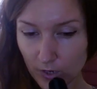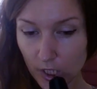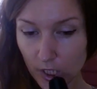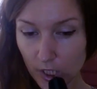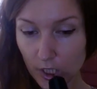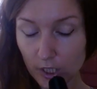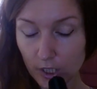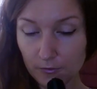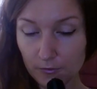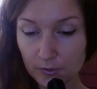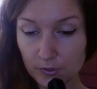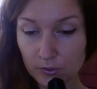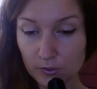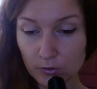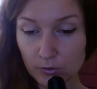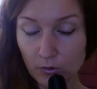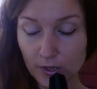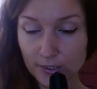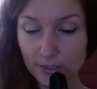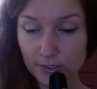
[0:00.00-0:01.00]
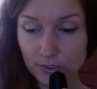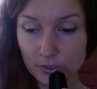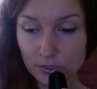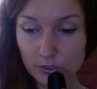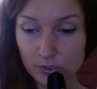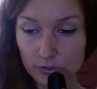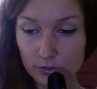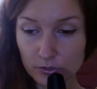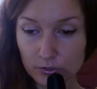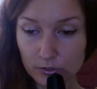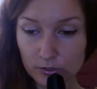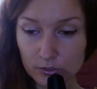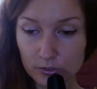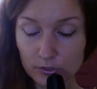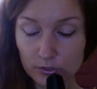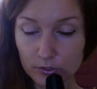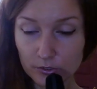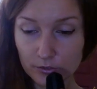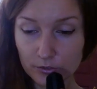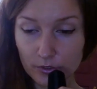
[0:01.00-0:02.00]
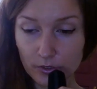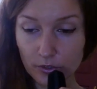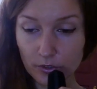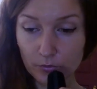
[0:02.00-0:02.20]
If you want to